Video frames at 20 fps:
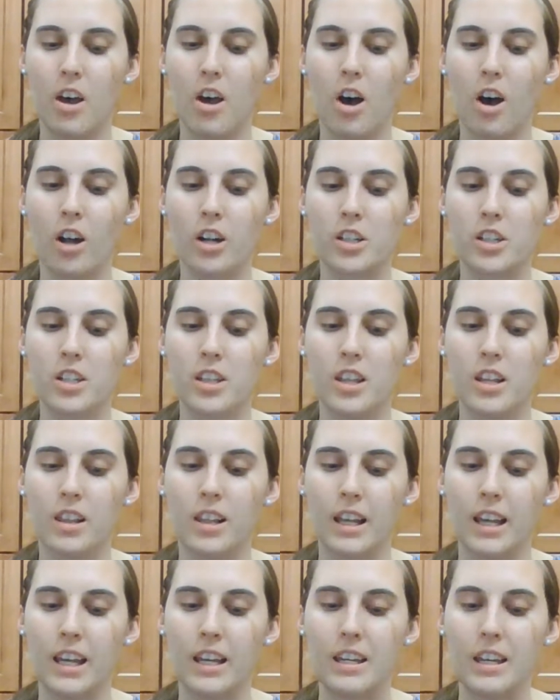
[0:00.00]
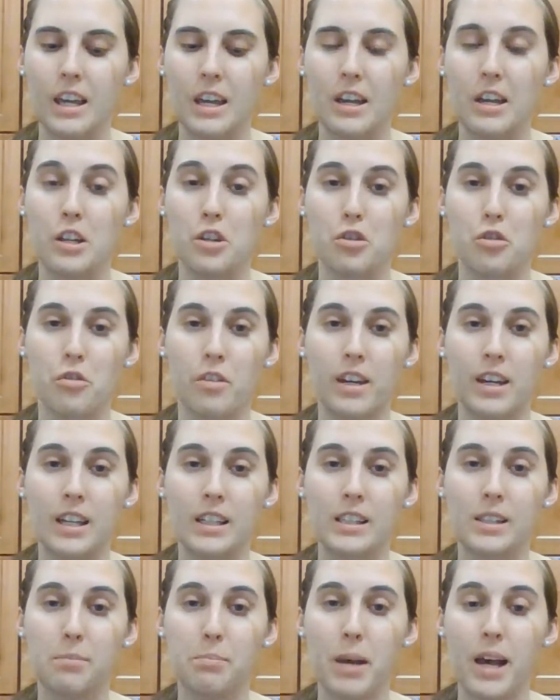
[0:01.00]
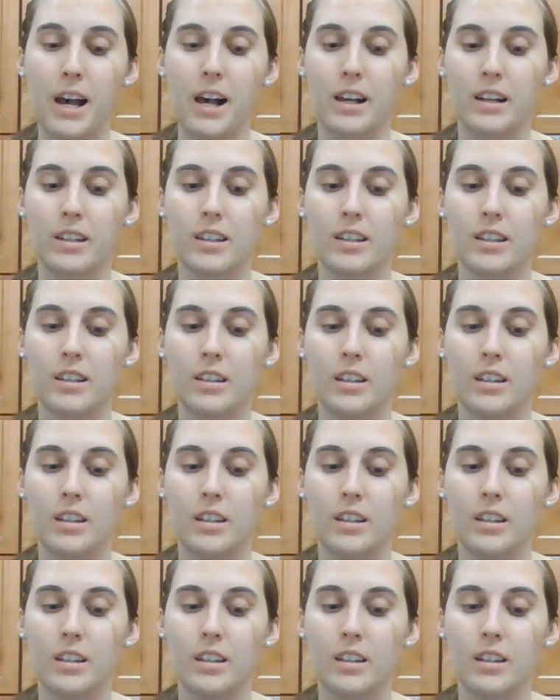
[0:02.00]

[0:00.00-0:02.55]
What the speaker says: onto the lake, injuring his back.